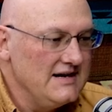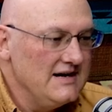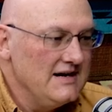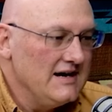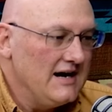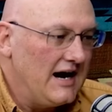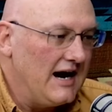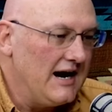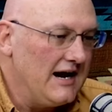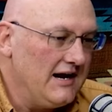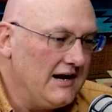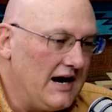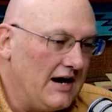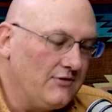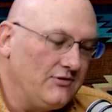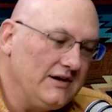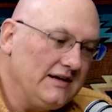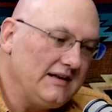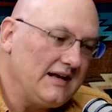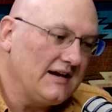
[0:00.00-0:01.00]
I, I
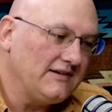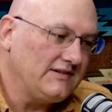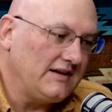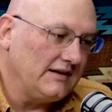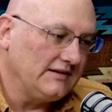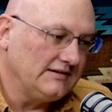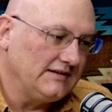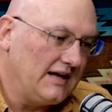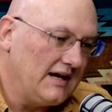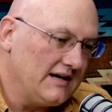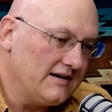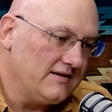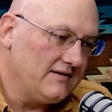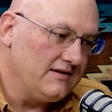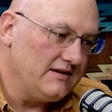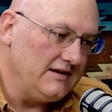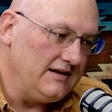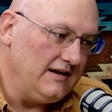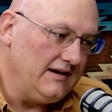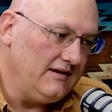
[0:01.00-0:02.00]
realized that a lot of
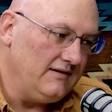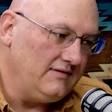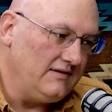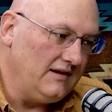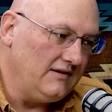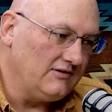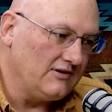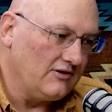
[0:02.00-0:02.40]
the these